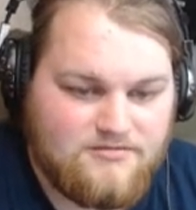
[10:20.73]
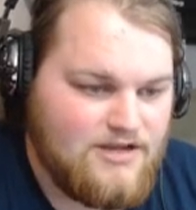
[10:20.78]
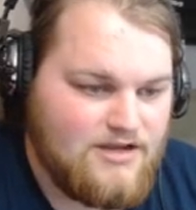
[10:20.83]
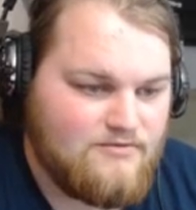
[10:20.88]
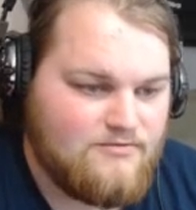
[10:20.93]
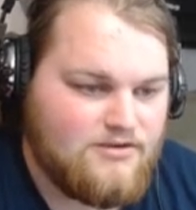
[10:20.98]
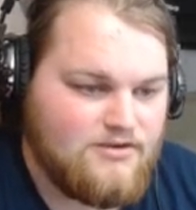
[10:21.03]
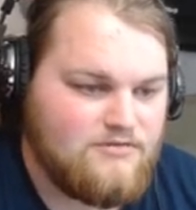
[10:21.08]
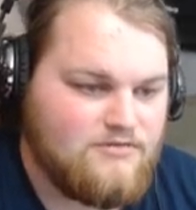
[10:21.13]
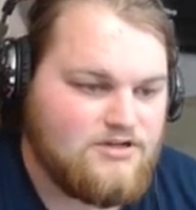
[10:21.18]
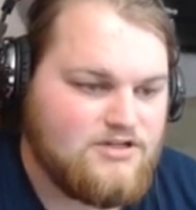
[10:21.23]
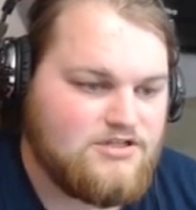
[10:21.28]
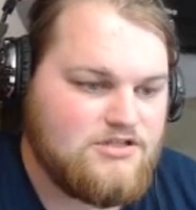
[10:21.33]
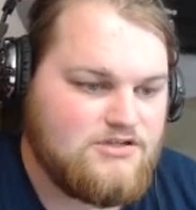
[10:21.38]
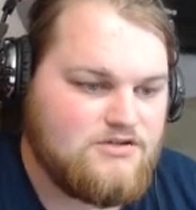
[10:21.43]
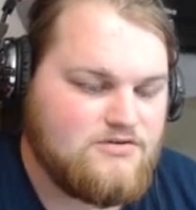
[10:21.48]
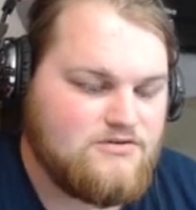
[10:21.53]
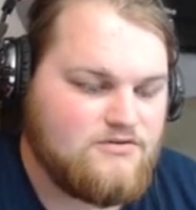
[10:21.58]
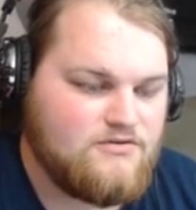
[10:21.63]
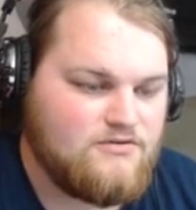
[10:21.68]
What I really want to
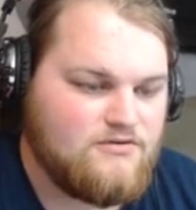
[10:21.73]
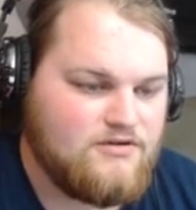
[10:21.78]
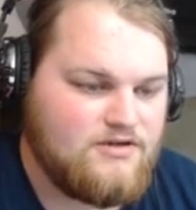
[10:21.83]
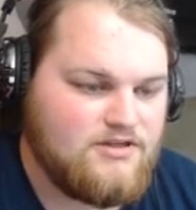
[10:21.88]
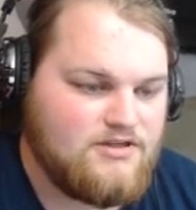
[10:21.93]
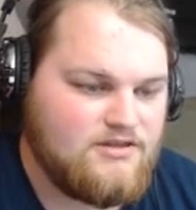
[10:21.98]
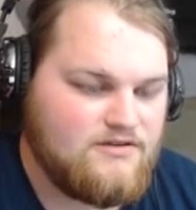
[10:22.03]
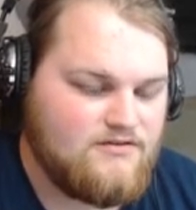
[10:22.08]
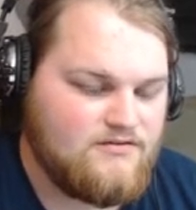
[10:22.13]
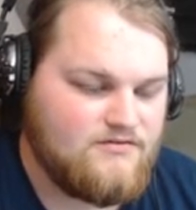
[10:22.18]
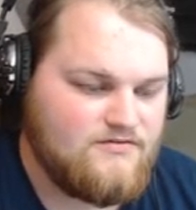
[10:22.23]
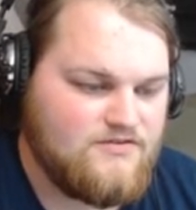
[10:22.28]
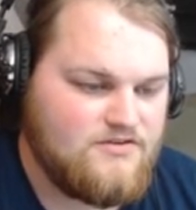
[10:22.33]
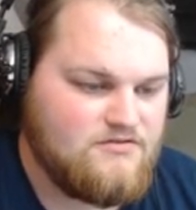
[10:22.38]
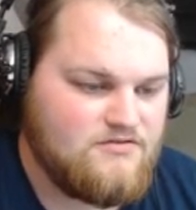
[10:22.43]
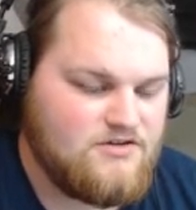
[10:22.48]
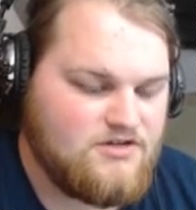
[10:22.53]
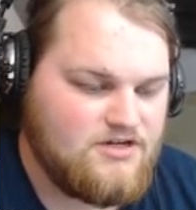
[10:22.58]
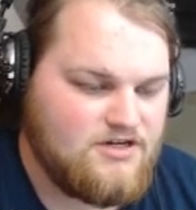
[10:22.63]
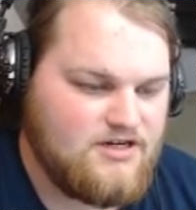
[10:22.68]
do in the
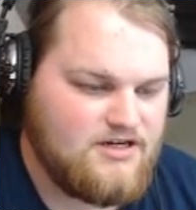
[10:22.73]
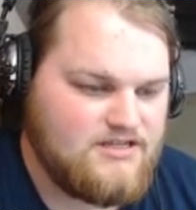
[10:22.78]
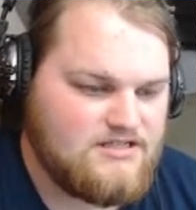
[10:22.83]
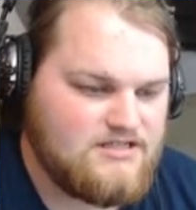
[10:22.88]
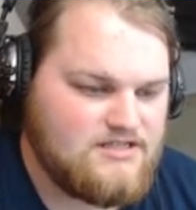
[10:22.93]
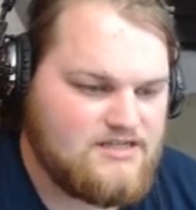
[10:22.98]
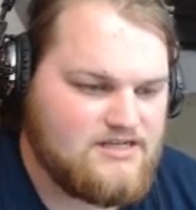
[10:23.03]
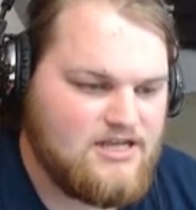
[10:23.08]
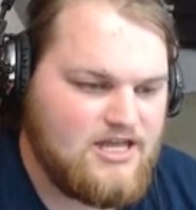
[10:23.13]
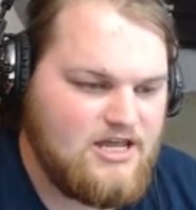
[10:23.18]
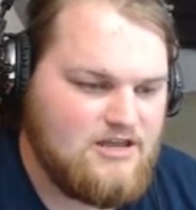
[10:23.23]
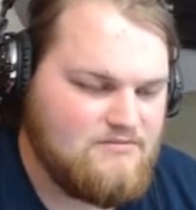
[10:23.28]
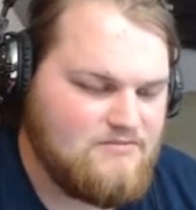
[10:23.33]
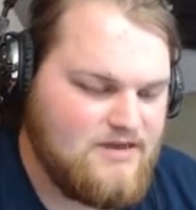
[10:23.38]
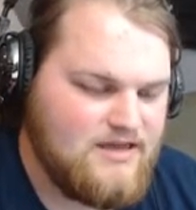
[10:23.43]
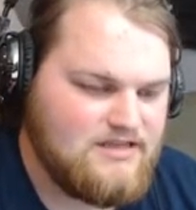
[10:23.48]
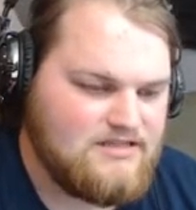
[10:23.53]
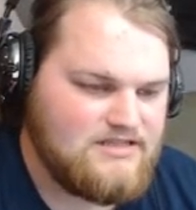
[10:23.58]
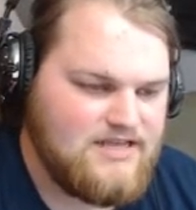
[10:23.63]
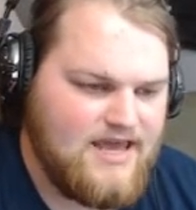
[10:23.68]
future is get a
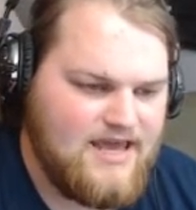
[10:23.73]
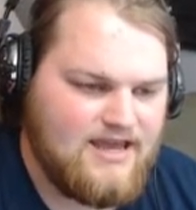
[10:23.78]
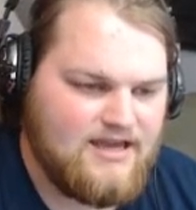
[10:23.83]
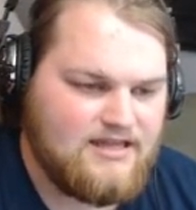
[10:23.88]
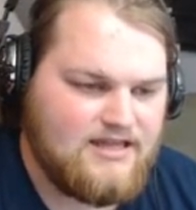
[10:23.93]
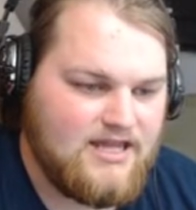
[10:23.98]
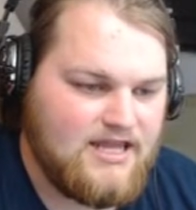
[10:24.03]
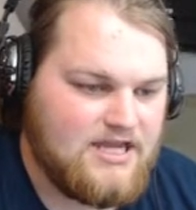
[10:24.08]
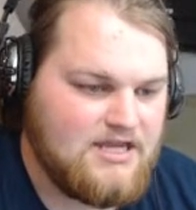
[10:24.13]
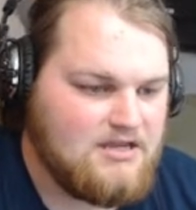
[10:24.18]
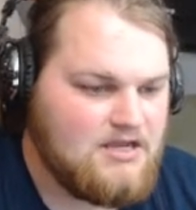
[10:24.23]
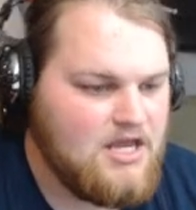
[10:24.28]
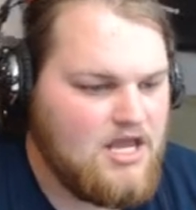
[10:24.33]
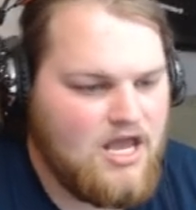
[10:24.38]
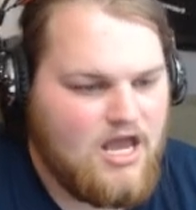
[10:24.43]
big tank, like